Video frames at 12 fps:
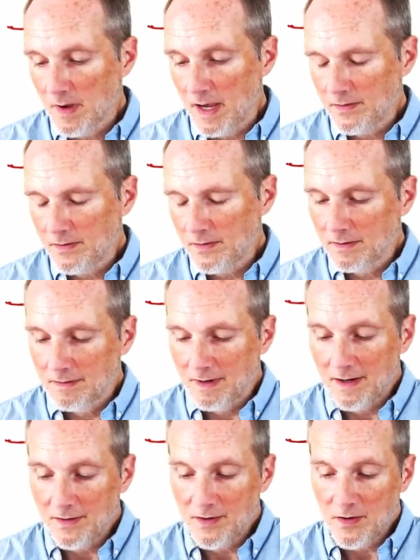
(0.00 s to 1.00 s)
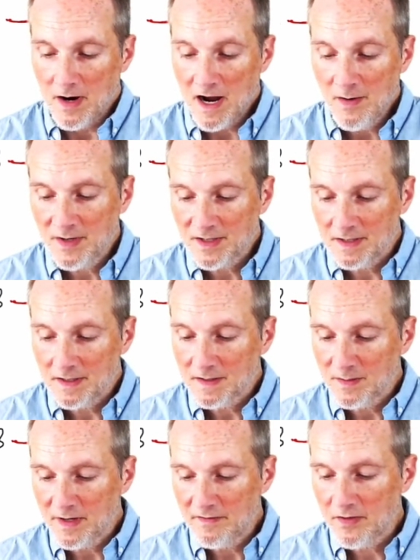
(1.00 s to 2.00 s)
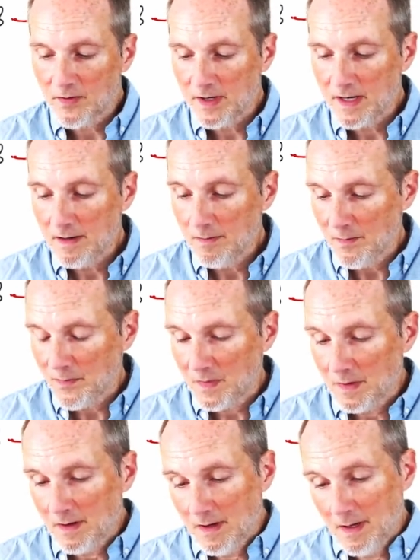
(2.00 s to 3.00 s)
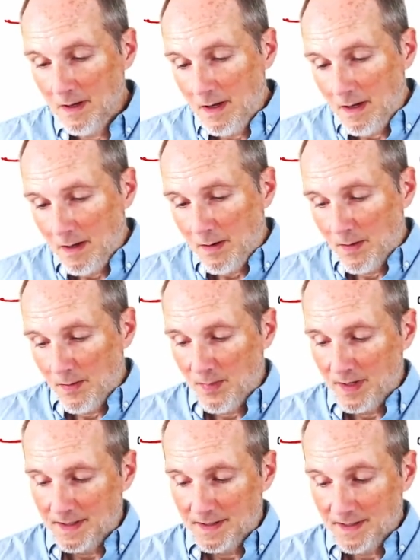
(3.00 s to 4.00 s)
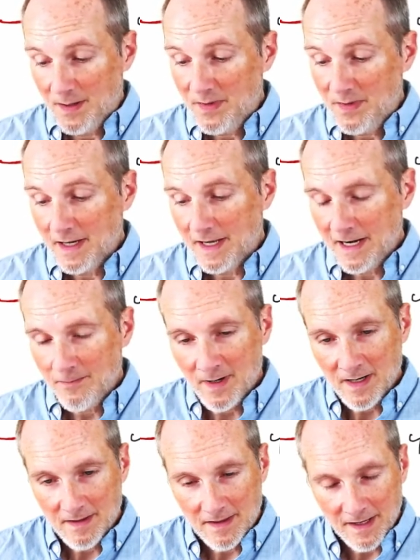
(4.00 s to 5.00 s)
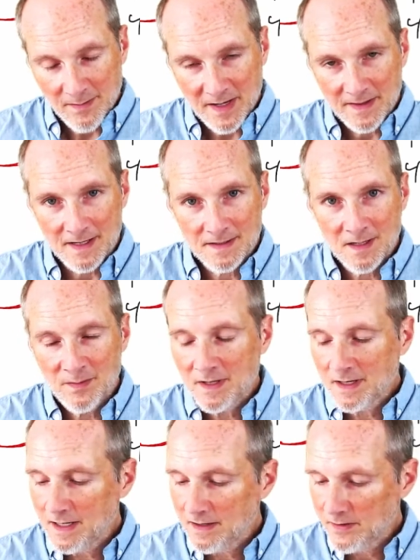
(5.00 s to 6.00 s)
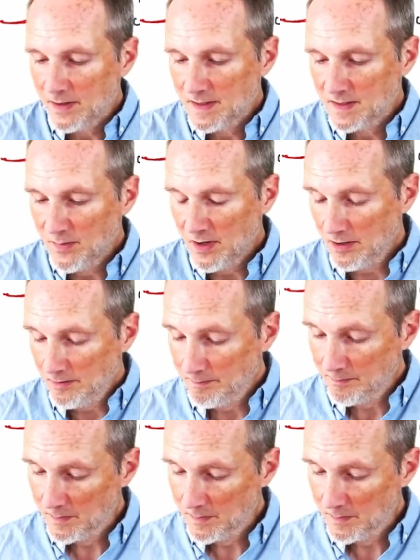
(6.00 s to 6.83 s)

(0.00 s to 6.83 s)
I, don't, I don't know how much it is above 3, but it's something, and I want to think about that something getting very small.